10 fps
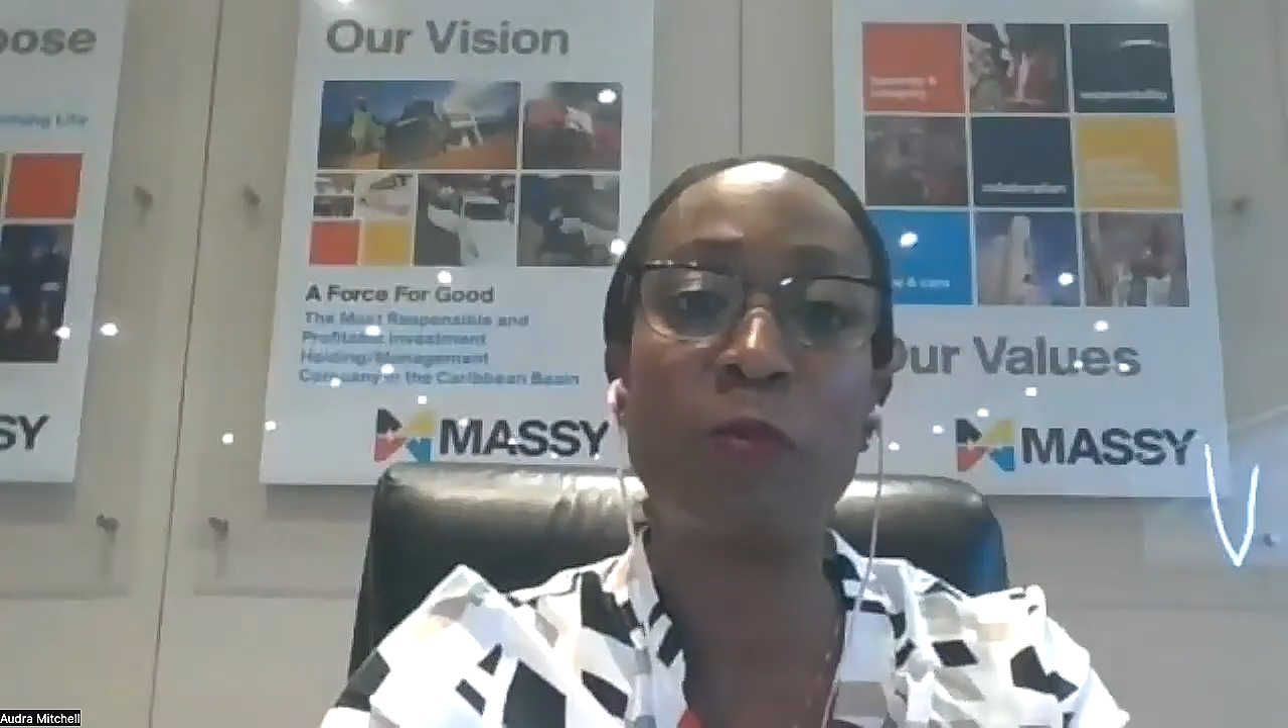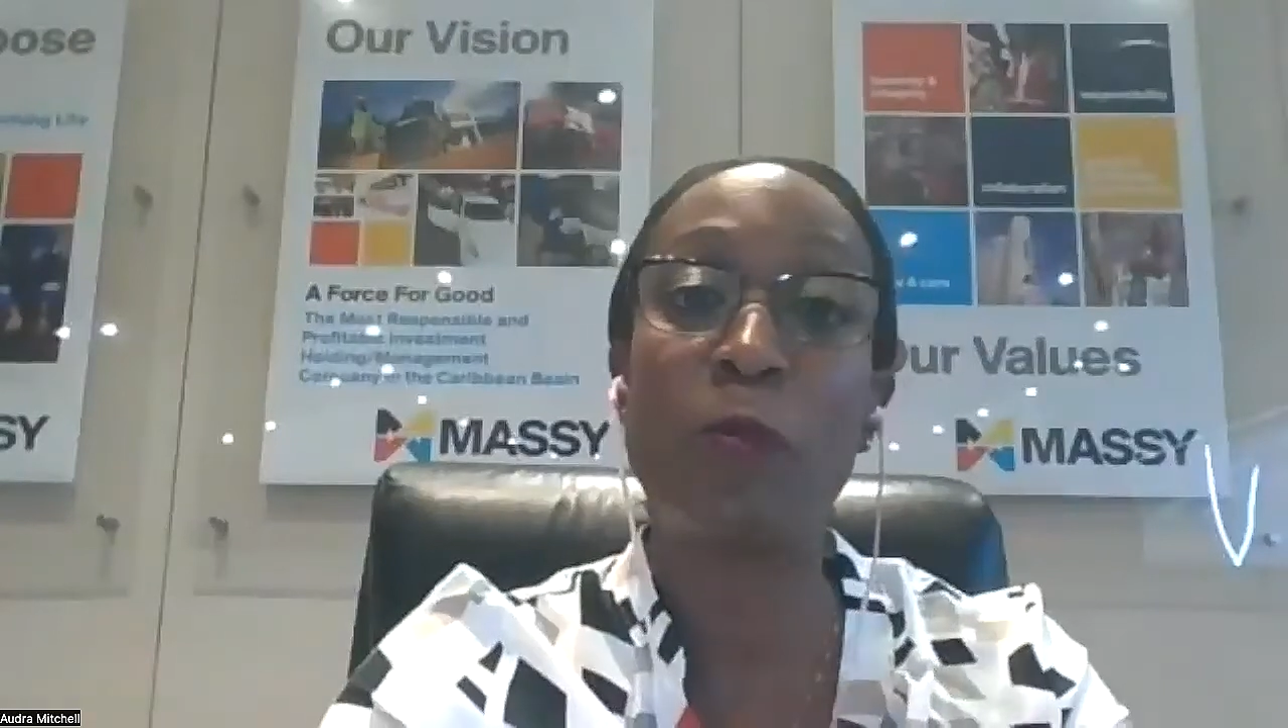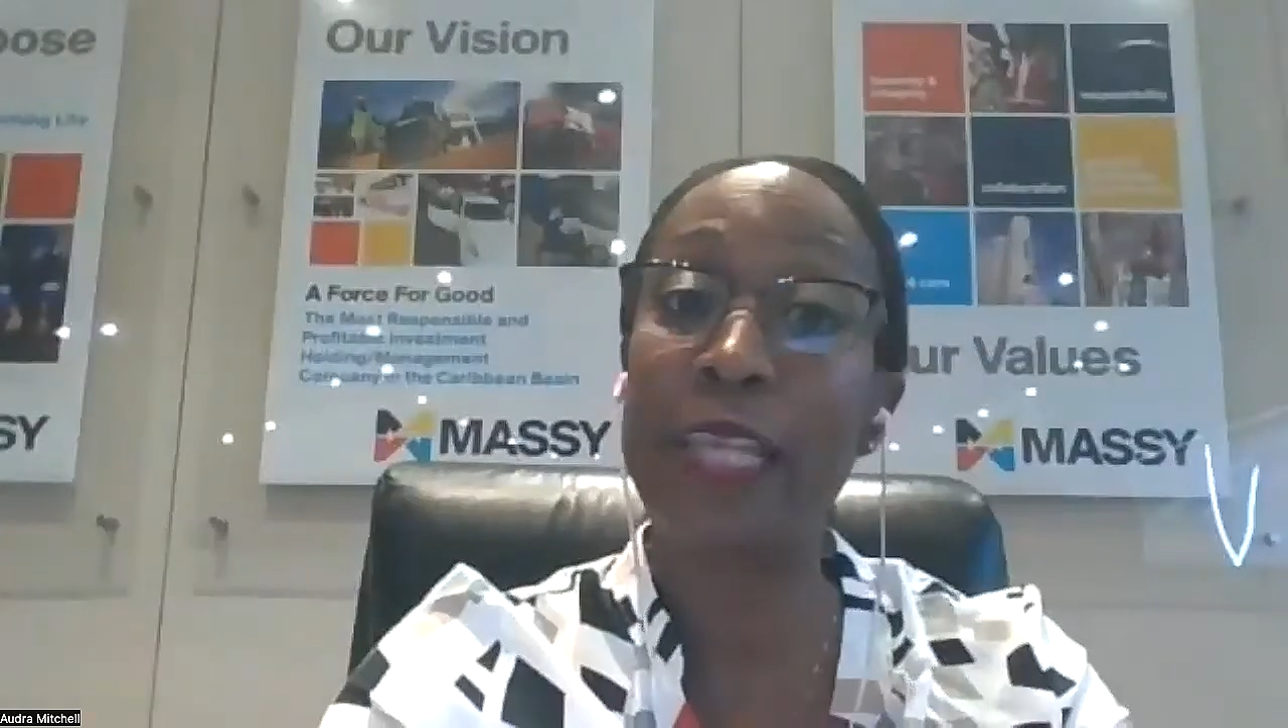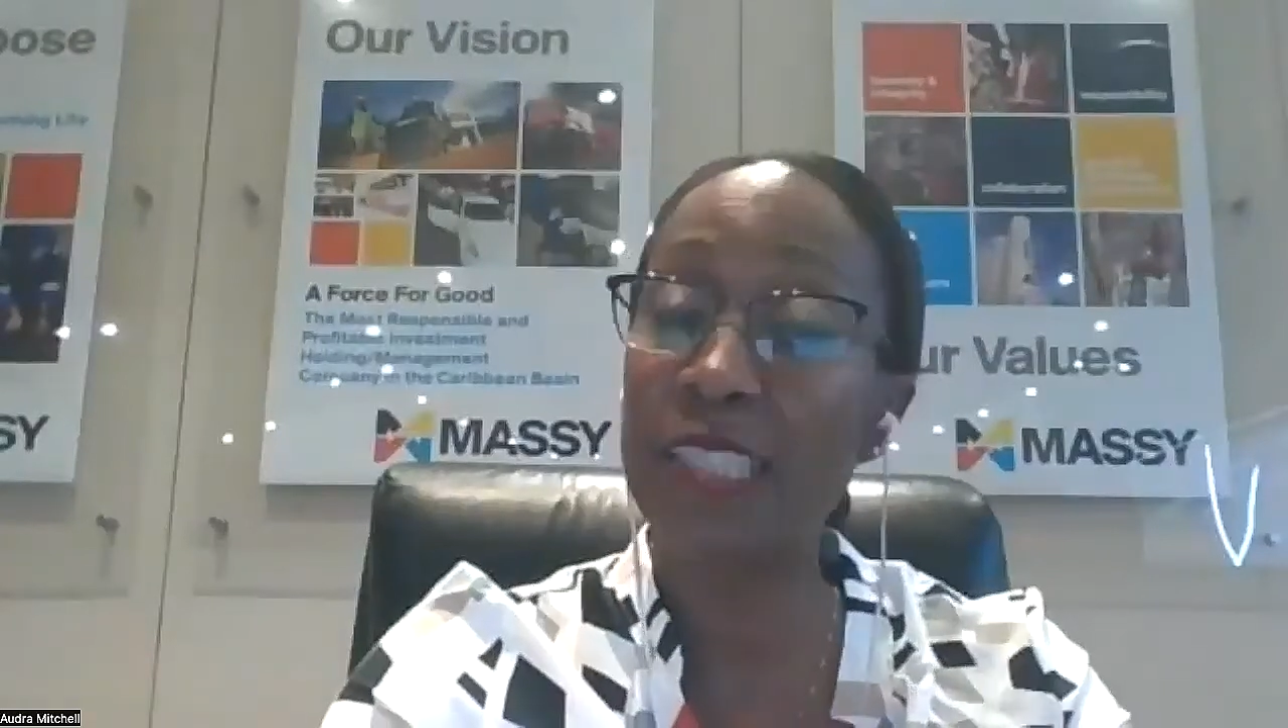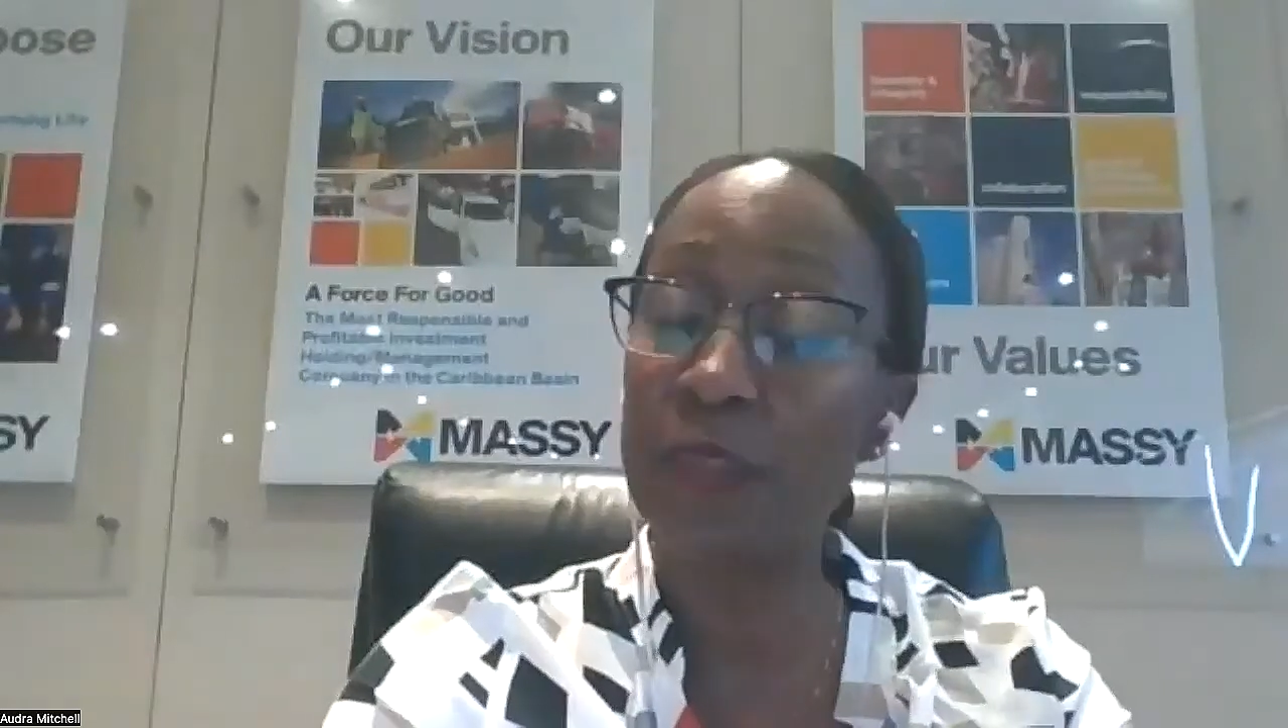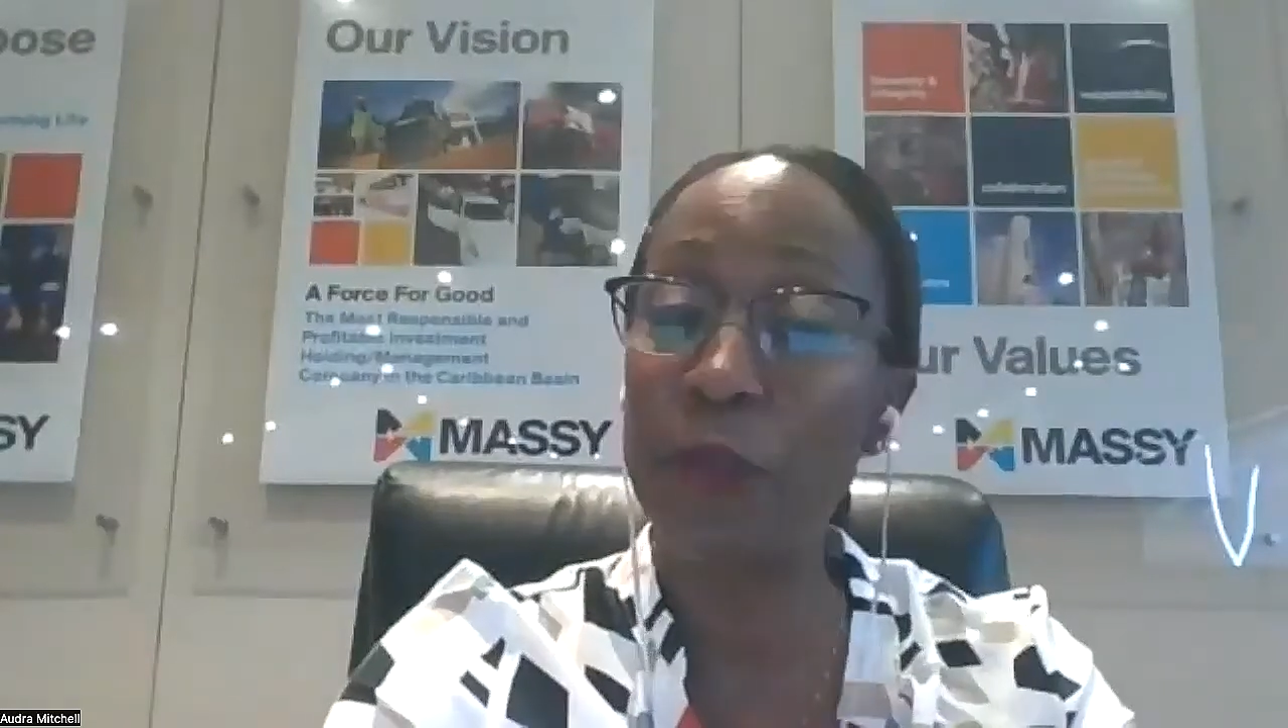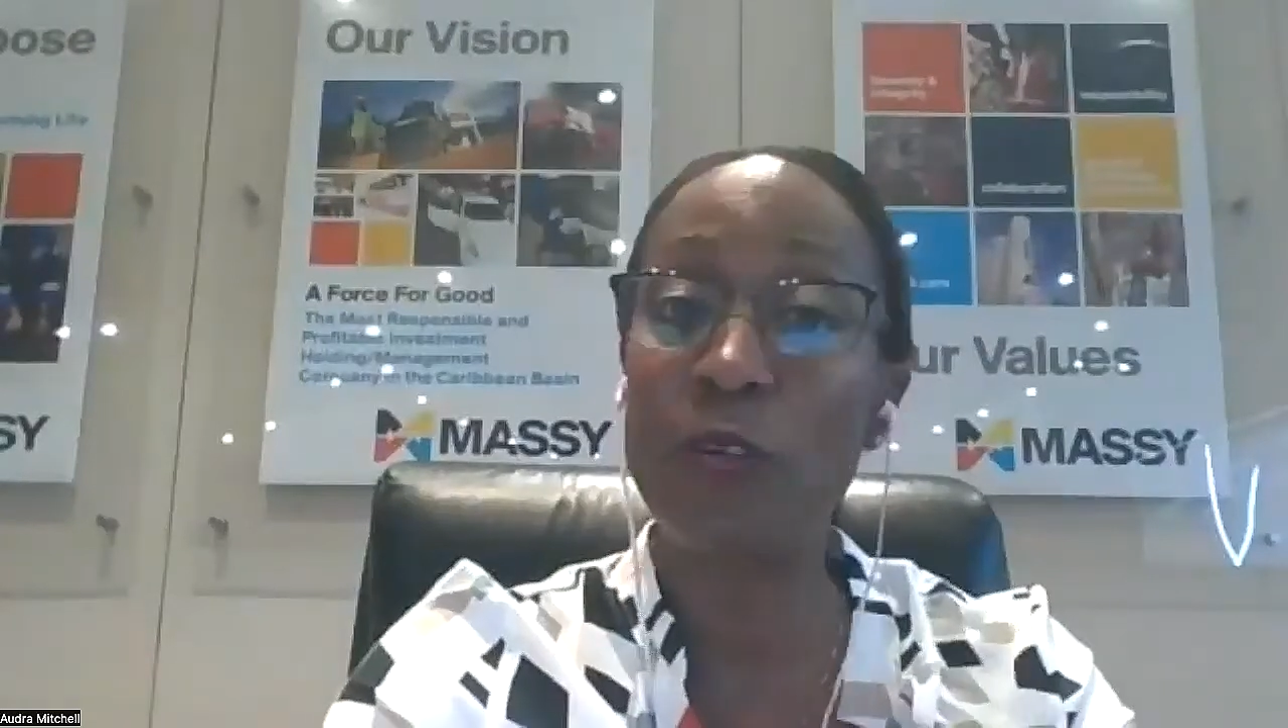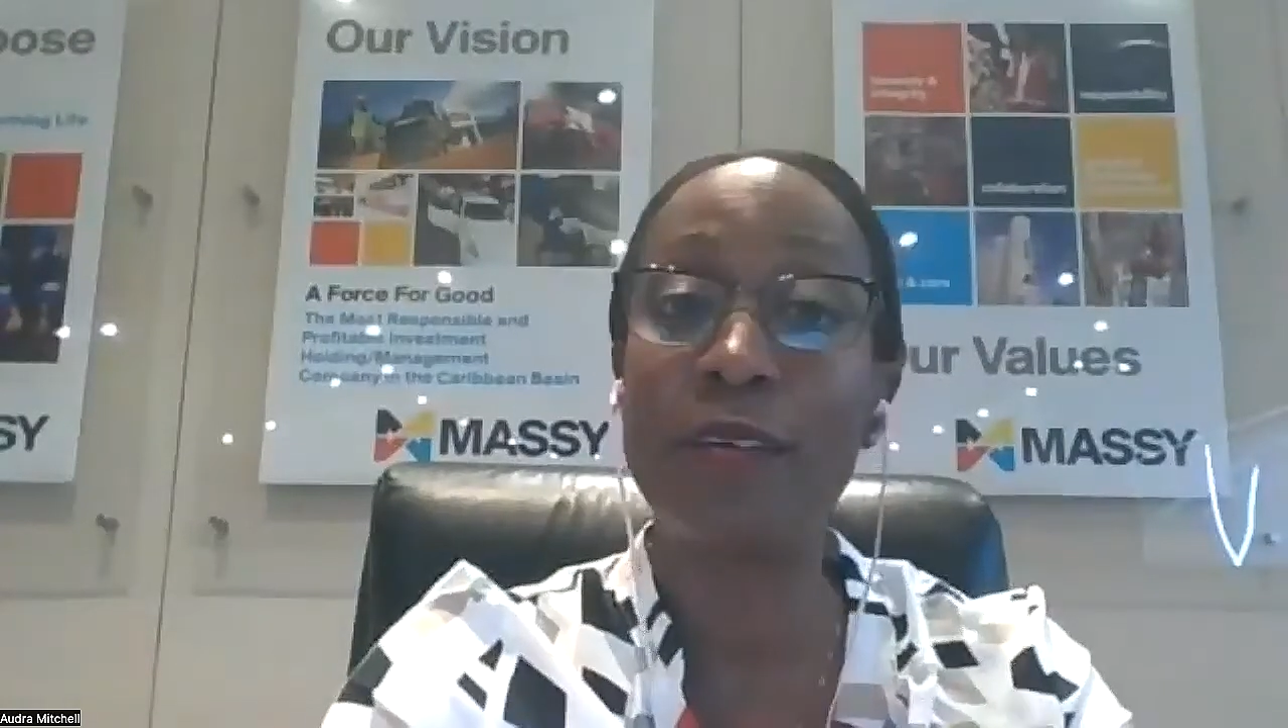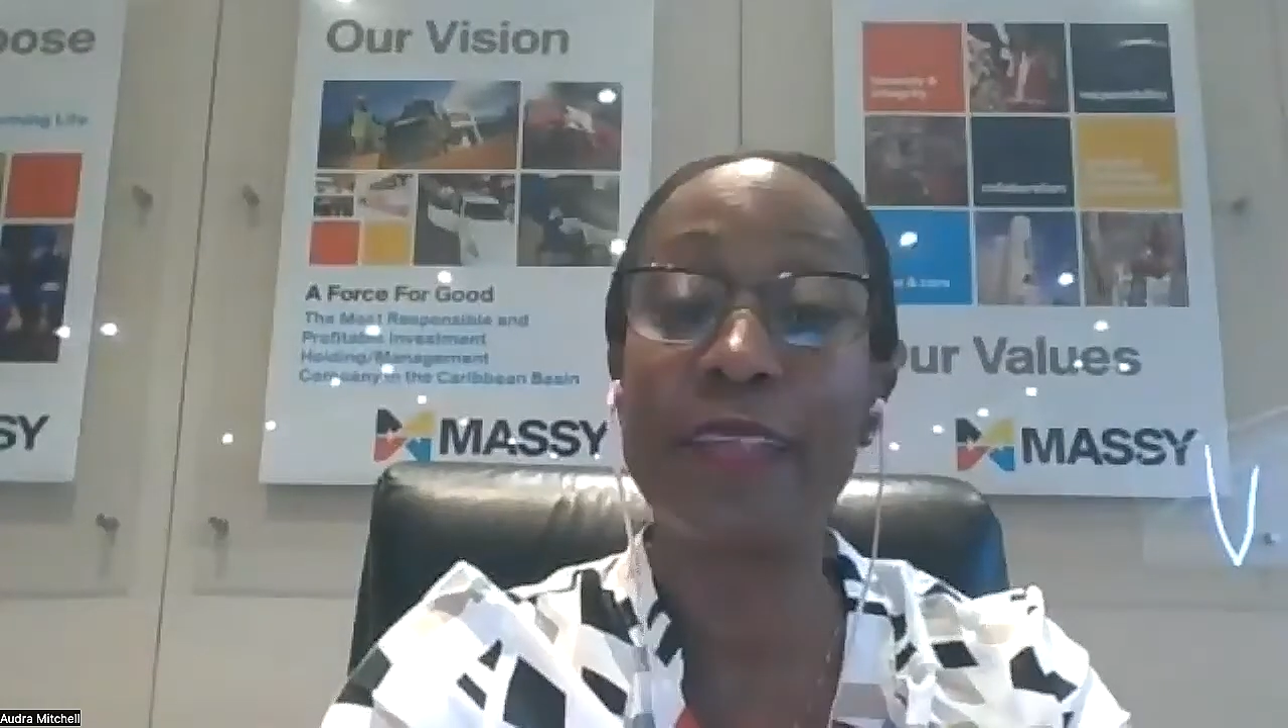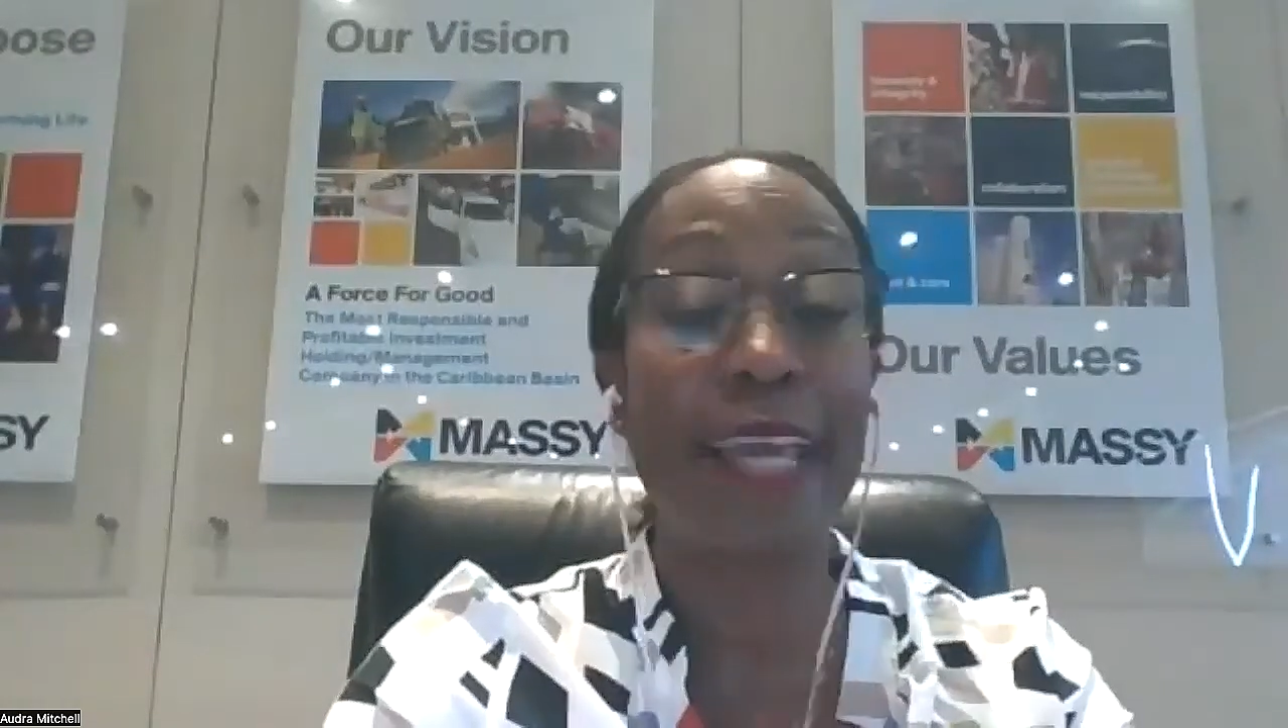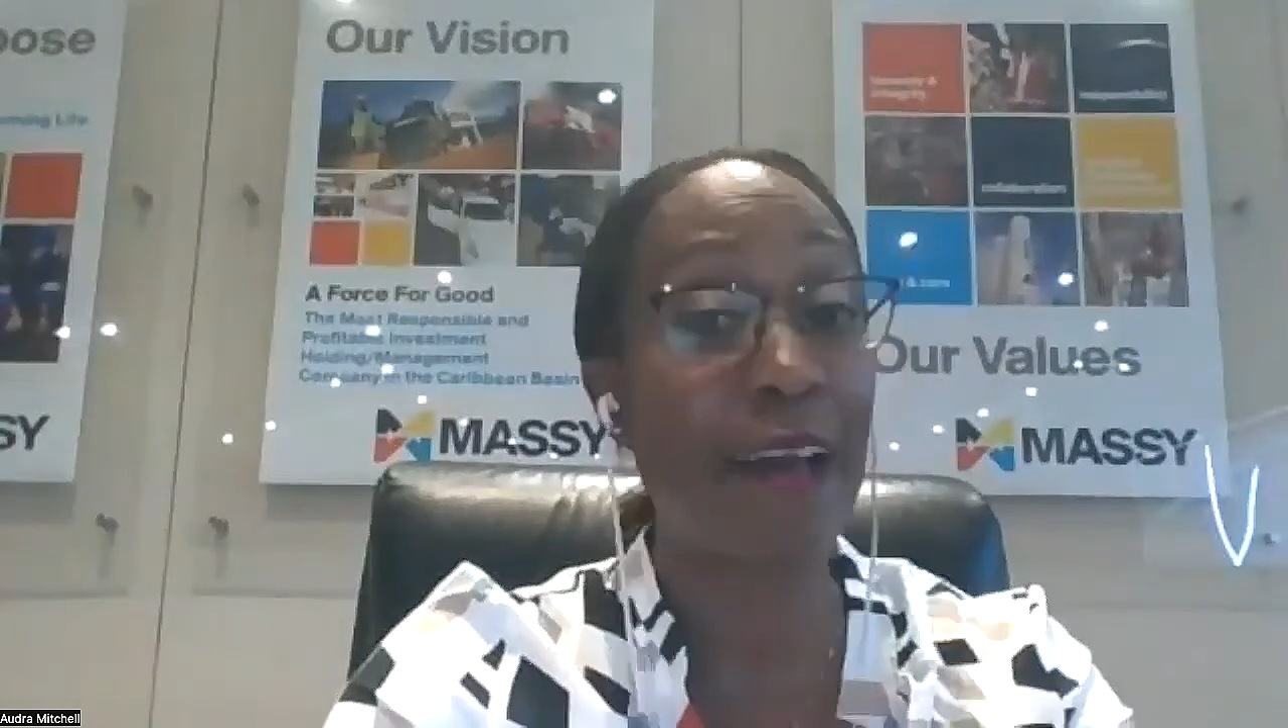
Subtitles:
we will explore the